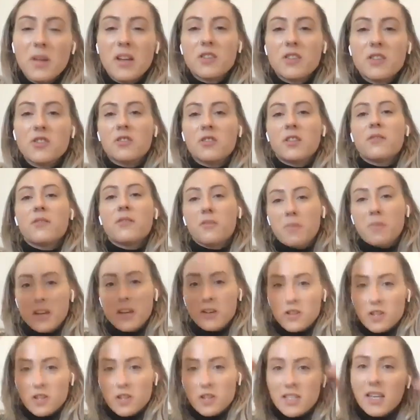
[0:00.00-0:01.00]
two-dimensional
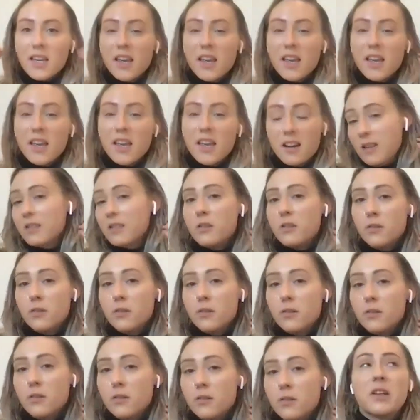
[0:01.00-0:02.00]
information to get it
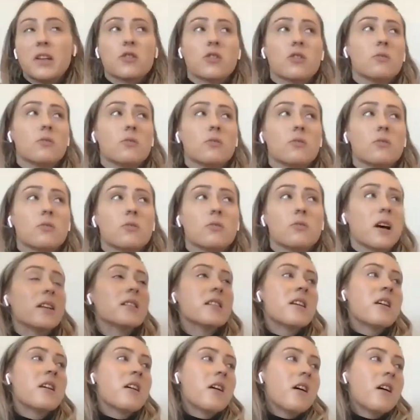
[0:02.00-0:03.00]
into your three-dimensional
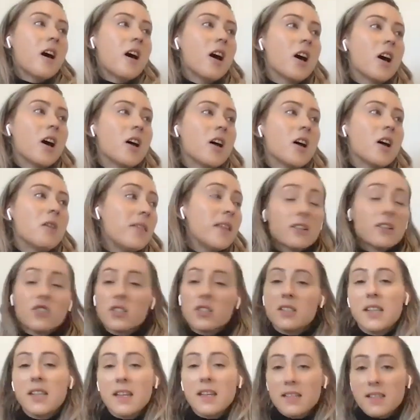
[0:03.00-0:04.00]
mind.
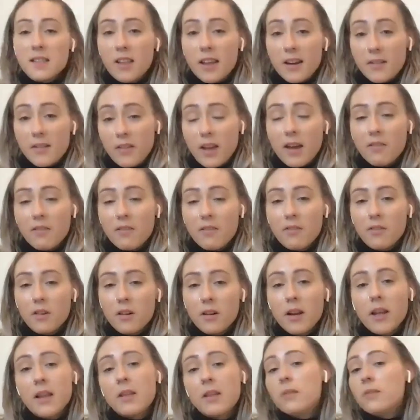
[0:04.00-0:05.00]
And that just takes a
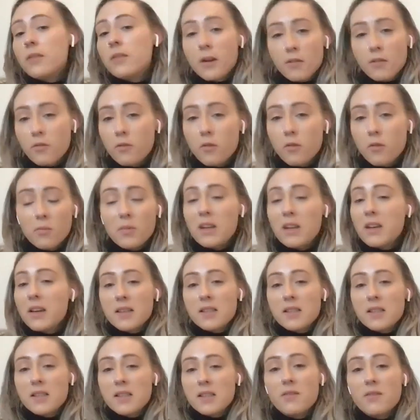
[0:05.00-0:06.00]
lot of effort. And
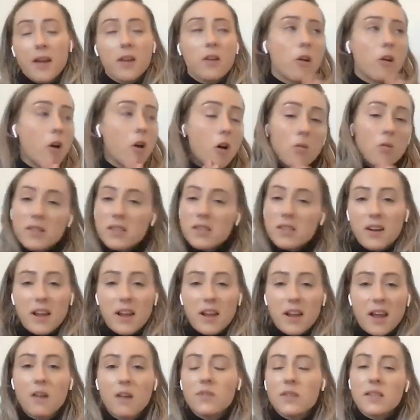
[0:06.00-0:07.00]
therefore, because of that,
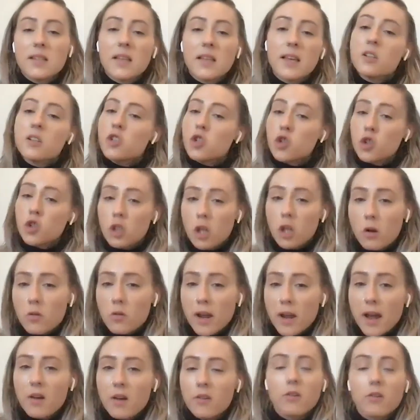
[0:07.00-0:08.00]
you're always going to have this
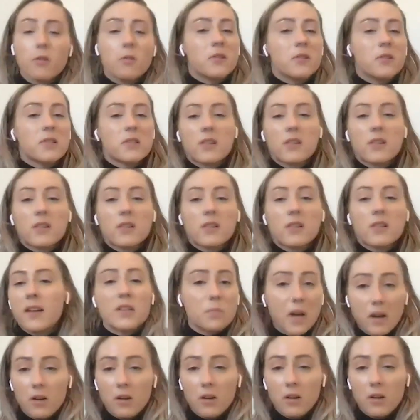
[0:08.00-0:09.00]
like slowdown. You're
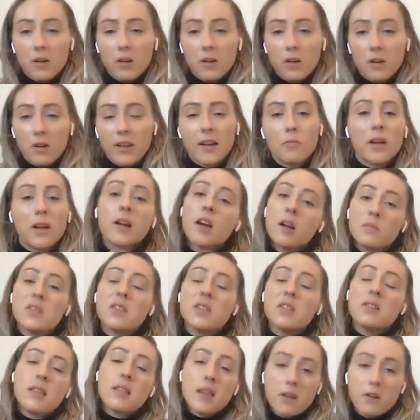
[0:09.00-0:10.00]
always going to have this
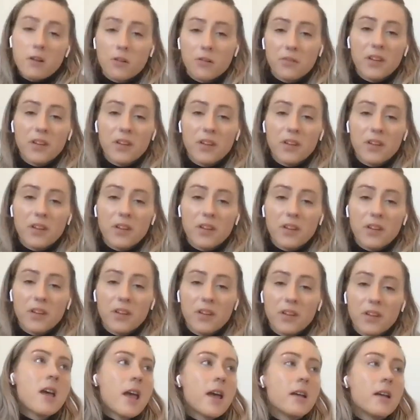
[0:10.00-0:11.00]
bottleneck when it comes to the
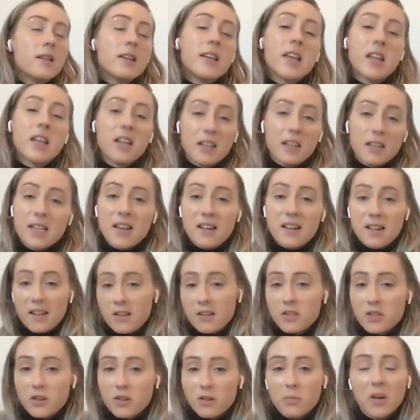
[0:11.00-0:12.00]
interface
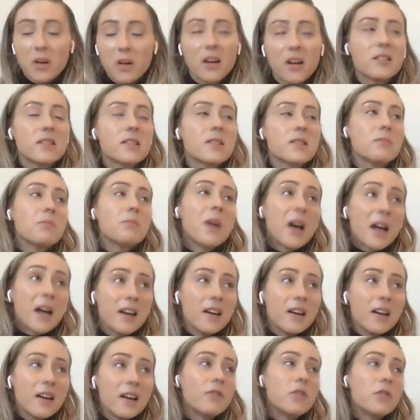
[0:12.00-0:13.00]
and getting data into your
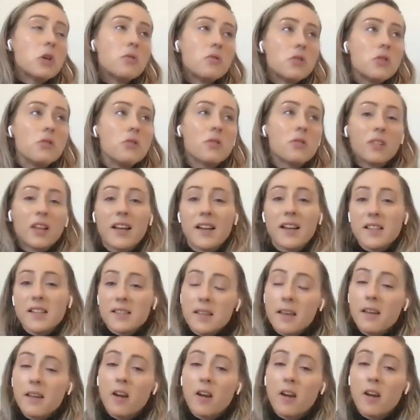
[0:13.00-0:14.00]
mind. But if
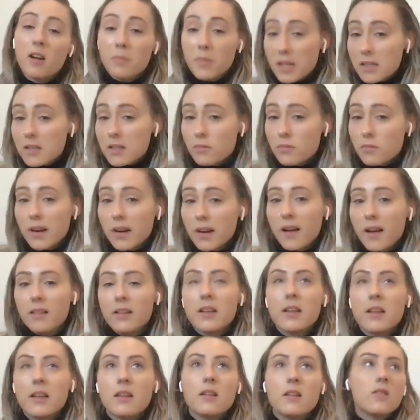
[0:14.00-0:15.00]
you utilize
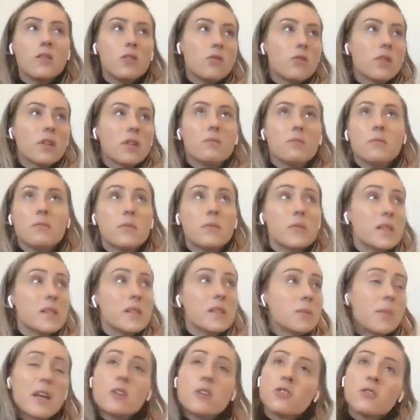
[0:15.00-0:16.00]
augmented reality,
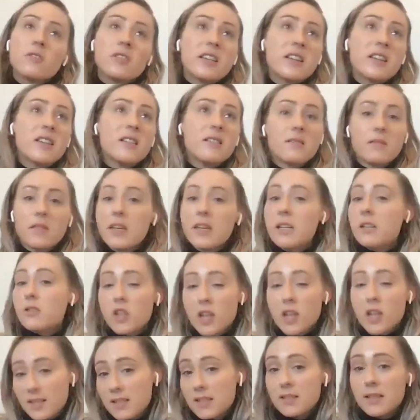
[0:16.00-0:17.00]
you can
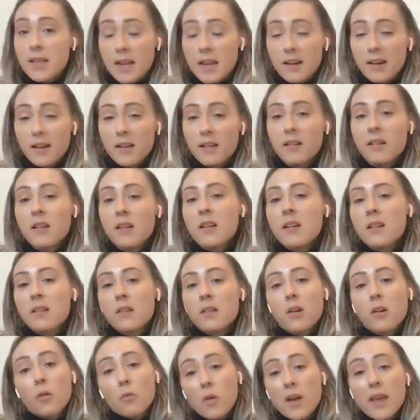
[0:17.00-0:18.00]
spatially ingest
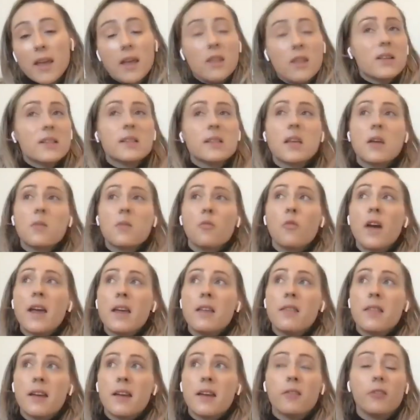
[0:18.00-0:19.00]
data,
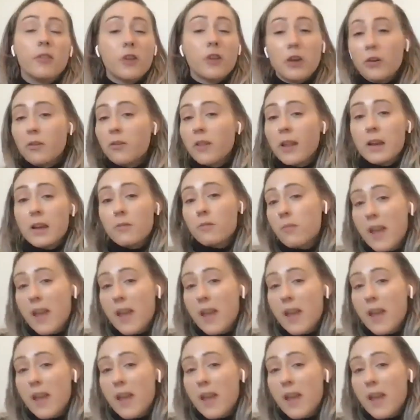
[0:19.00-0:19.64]
in the same way